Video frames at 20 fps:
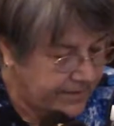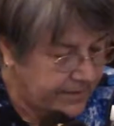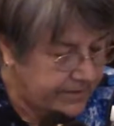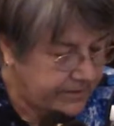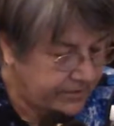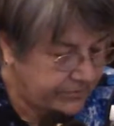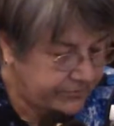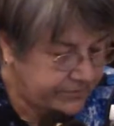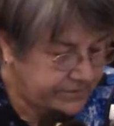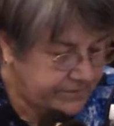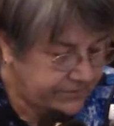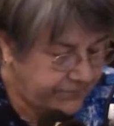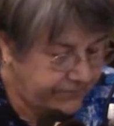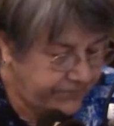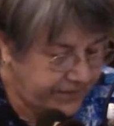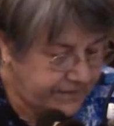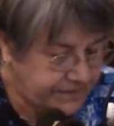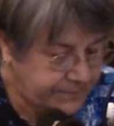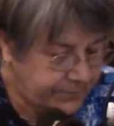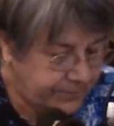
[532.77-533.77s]
There is a
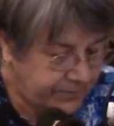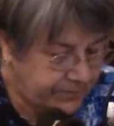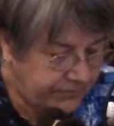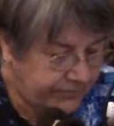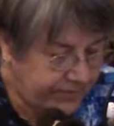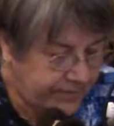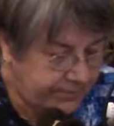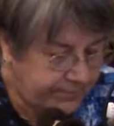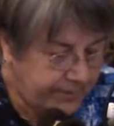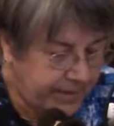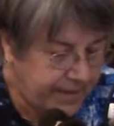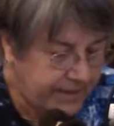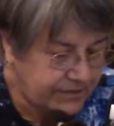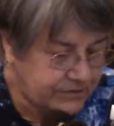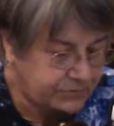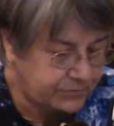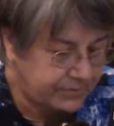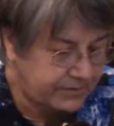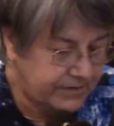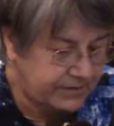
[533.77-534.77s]
Facebook event
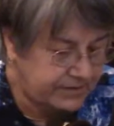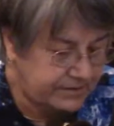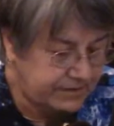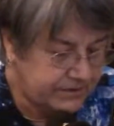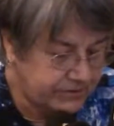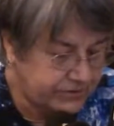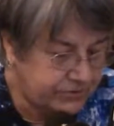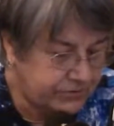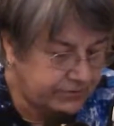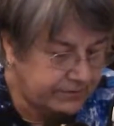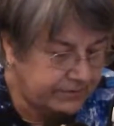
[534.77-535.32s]
page with additional